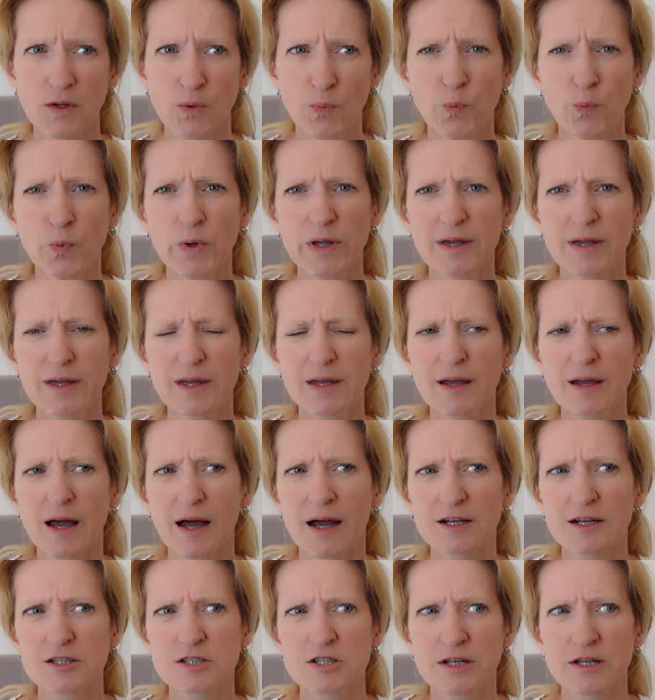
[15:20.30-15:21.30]
we
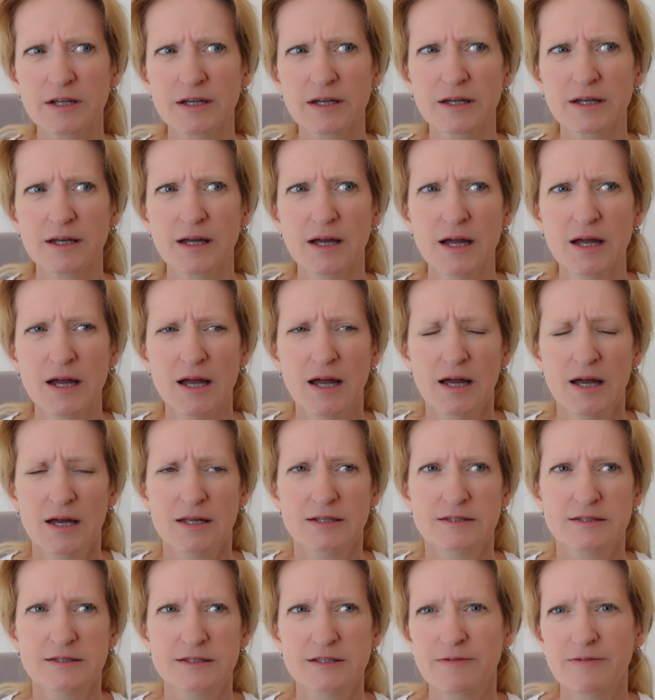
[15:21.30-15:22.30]
actually
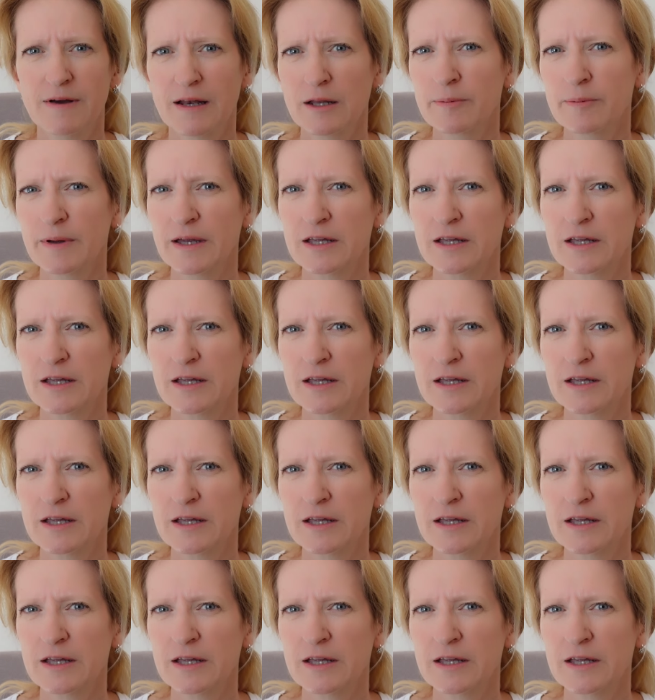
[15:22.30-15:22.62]
develop